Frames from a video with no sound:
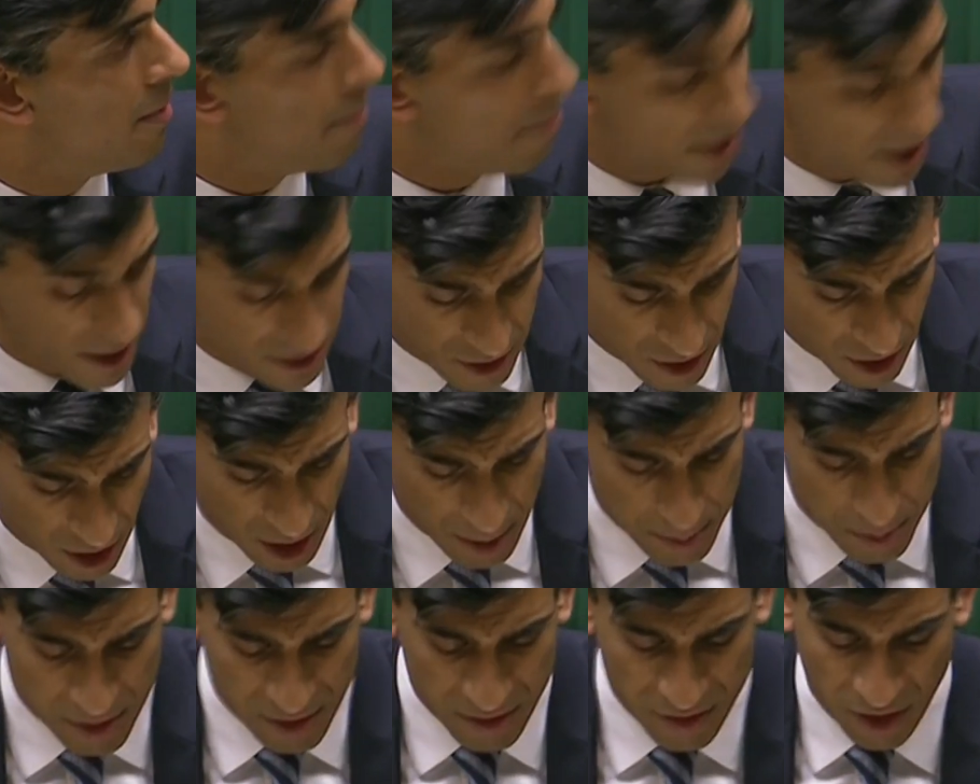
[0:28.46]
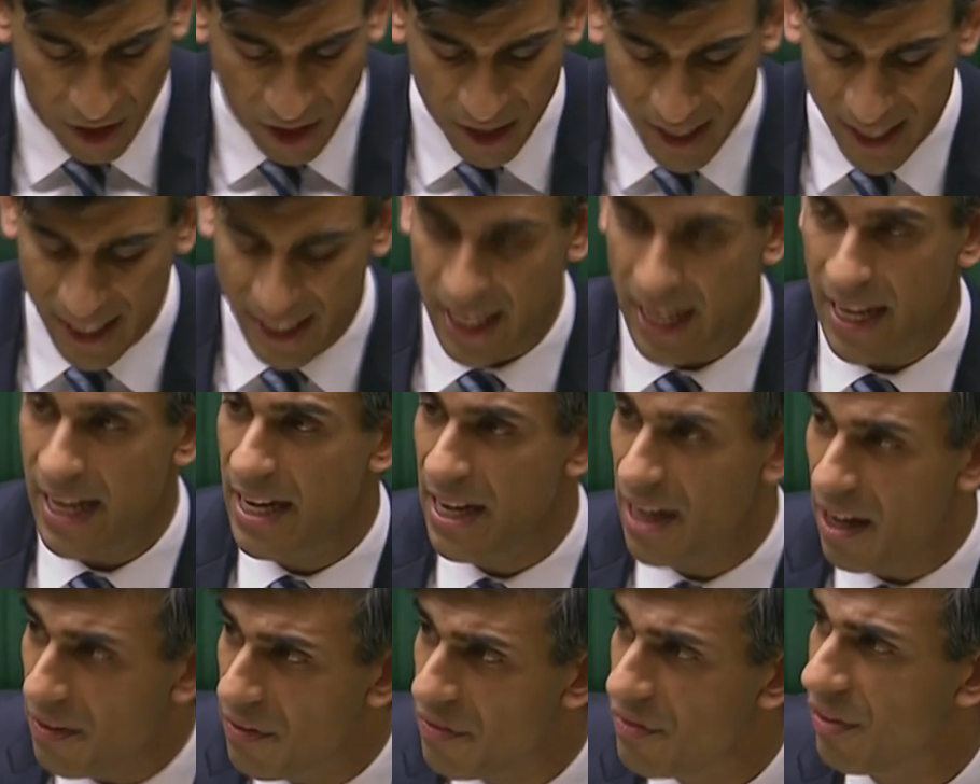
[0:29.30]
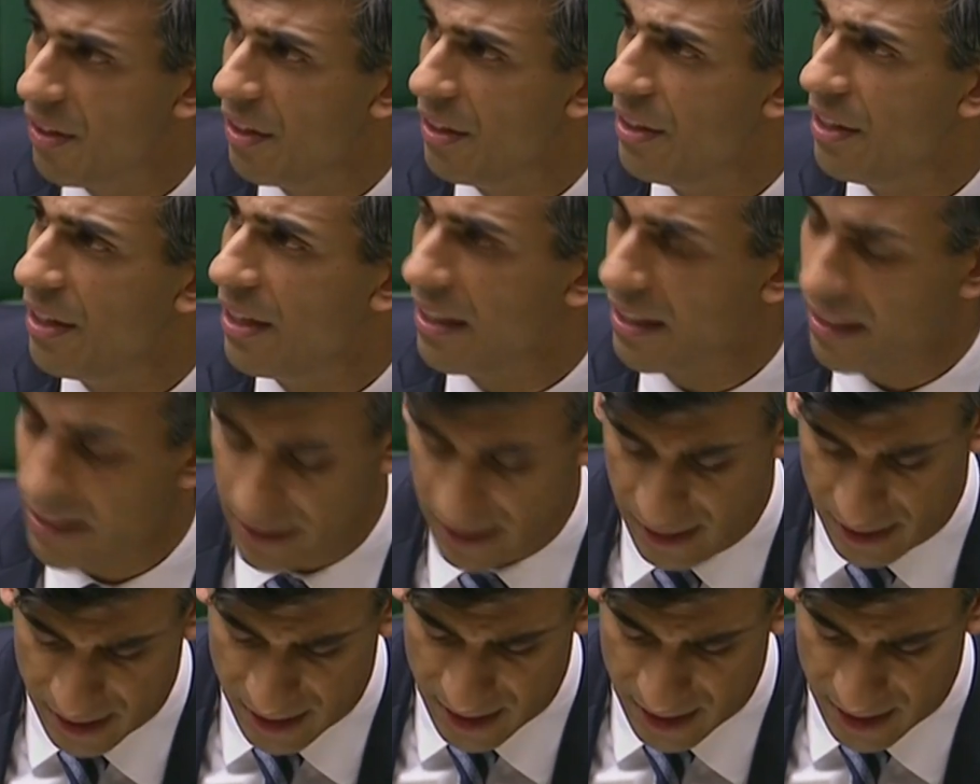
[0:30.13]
But I'm providing enough funding